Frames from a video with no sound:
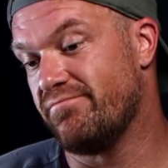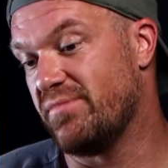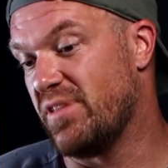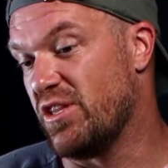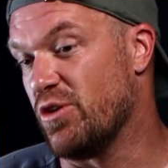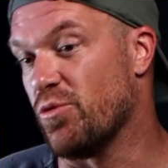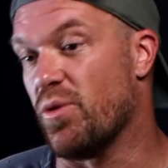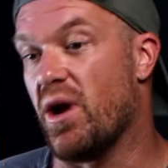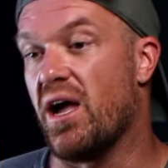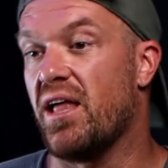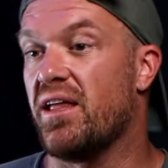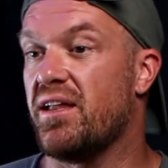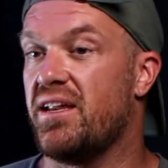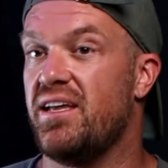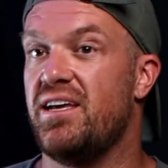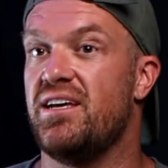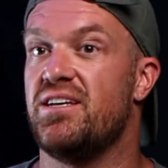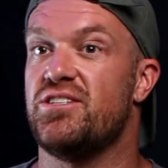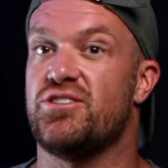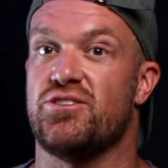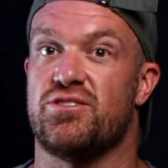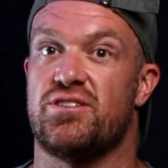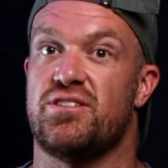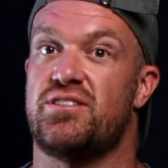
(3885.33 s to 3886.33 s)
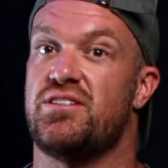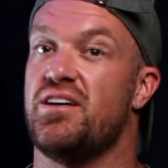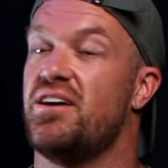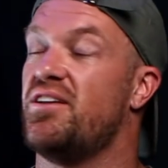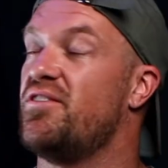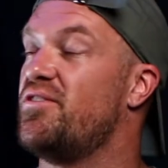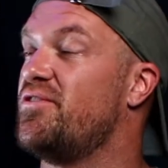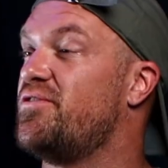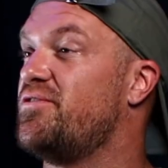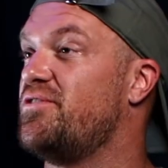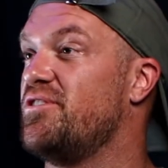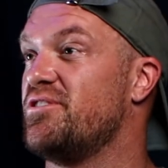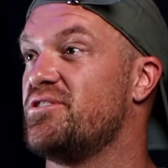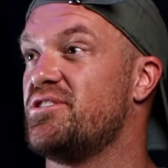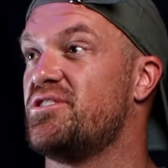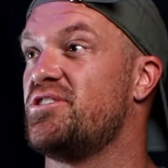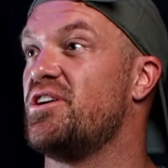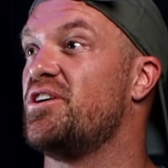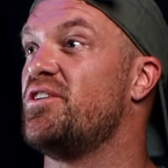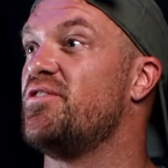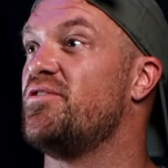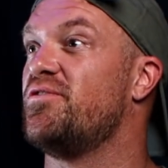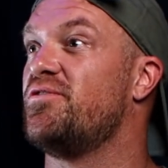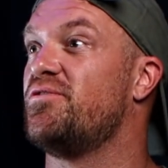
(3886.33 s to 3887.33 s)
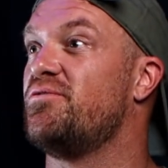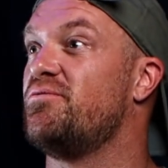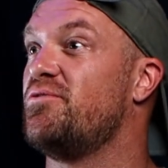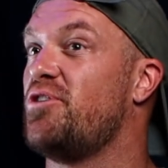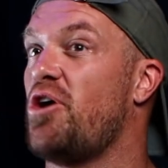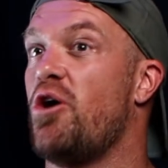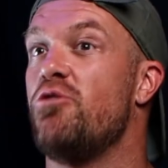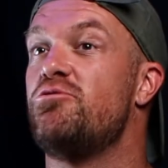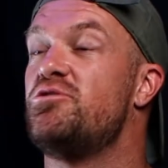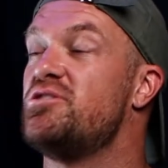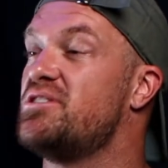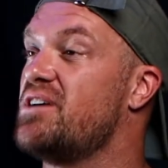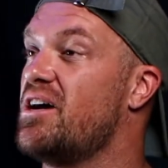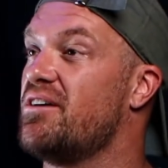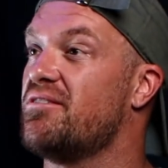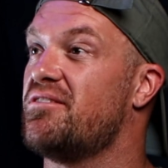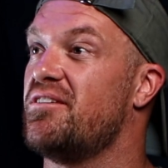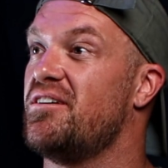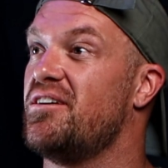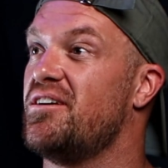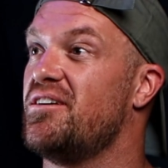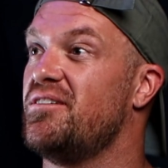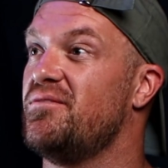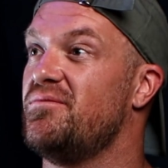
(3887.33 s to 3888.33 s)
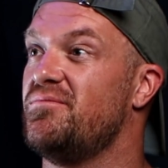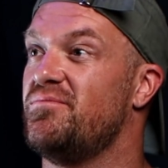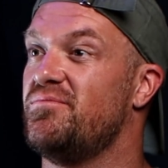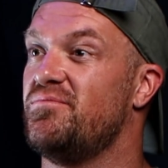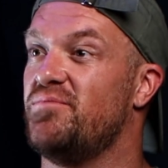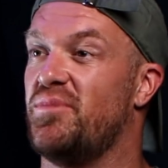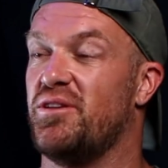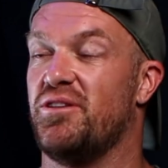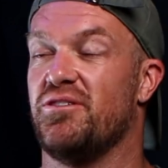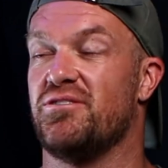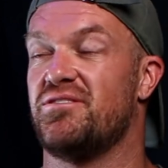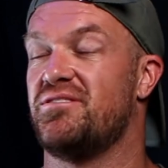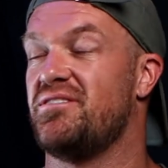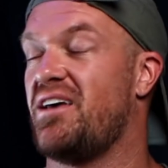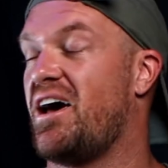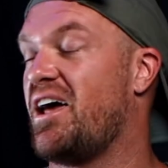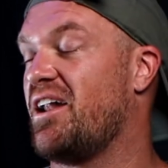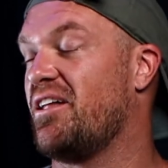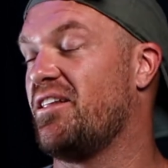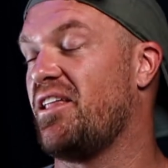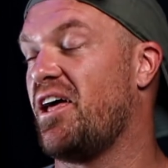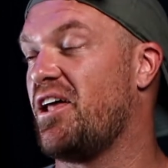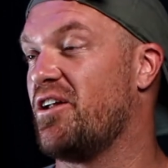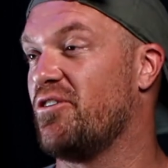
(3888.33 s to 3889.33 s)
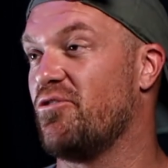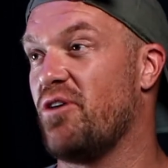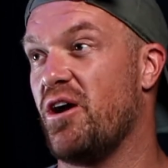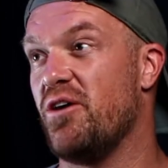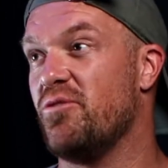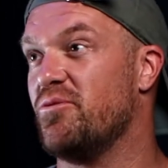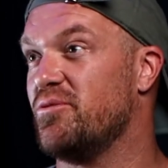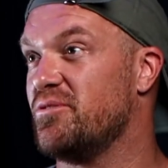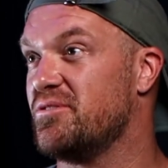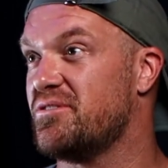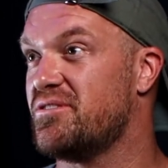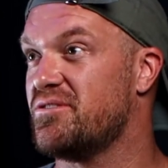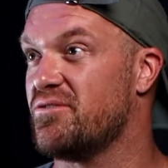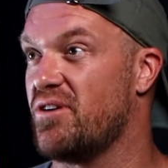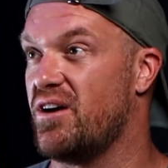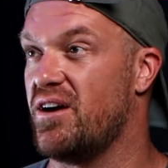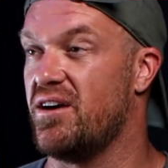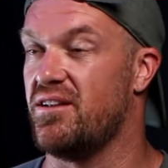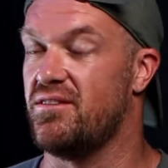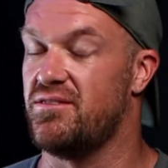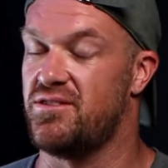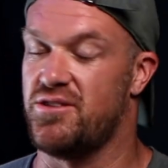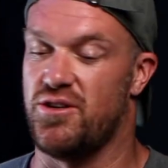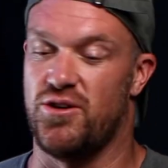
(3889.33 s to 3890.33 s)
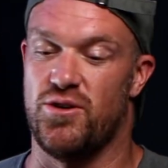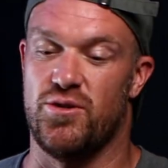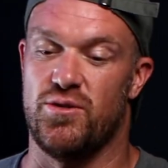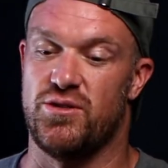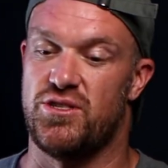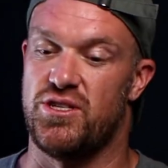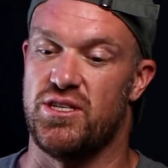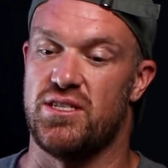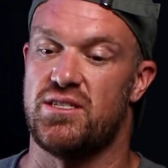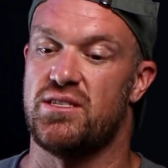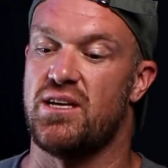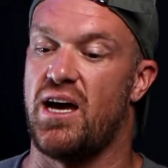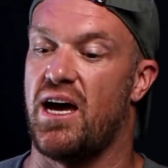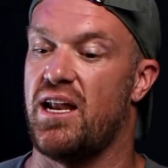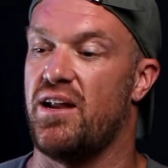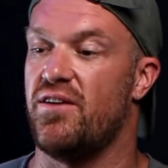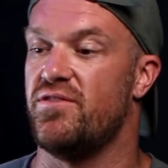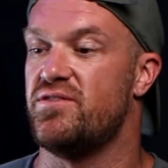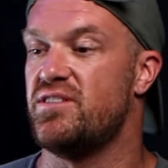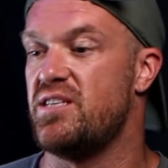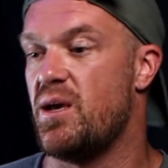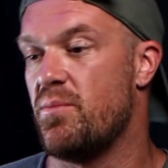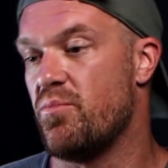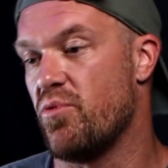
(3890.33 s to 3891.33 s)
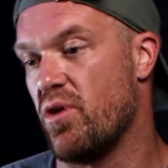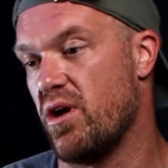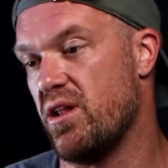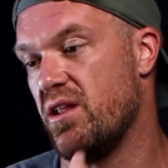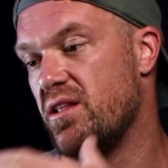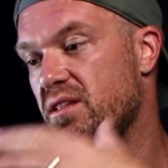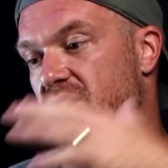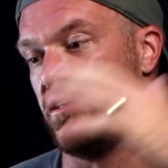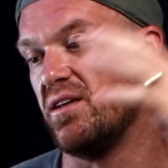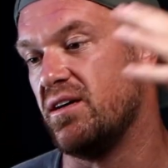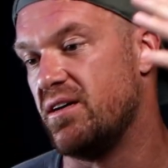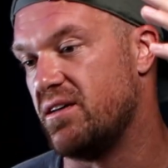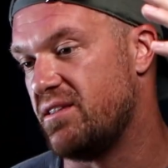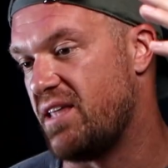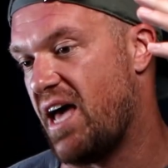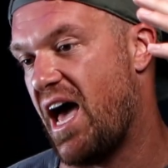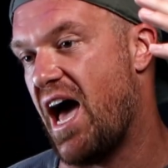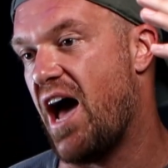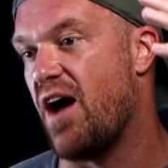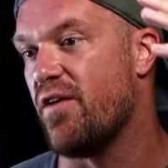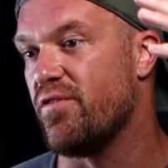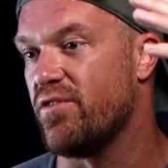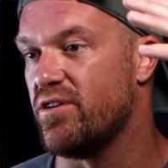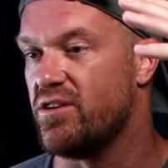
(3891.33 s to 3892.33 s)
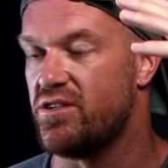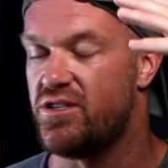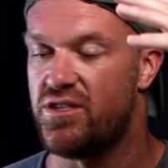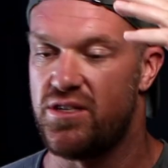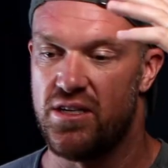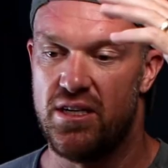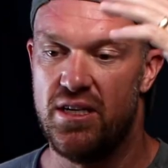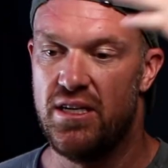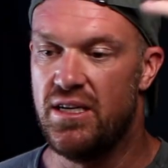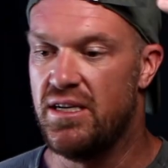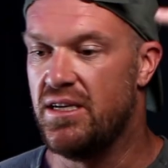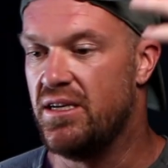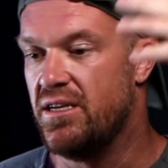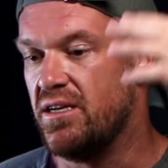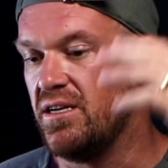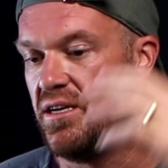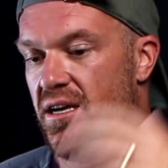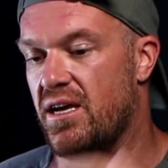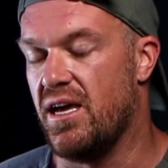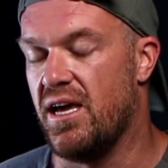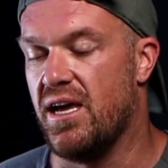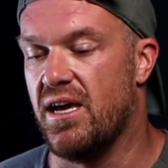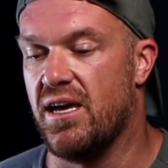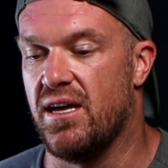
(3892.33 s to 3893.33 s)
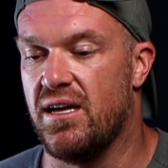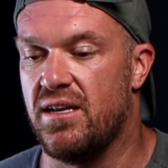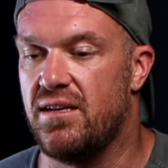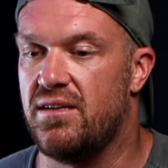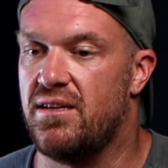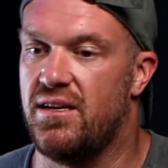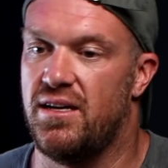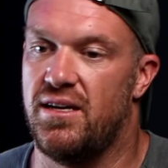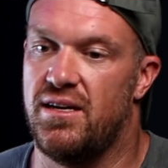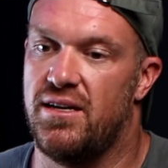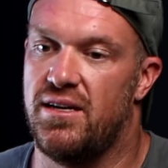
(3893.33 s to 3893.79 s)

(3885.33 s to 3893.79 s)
the reality is there's a ton of coaches out there, but there's not a lot of great ones, right? So it's just kind of separating the average and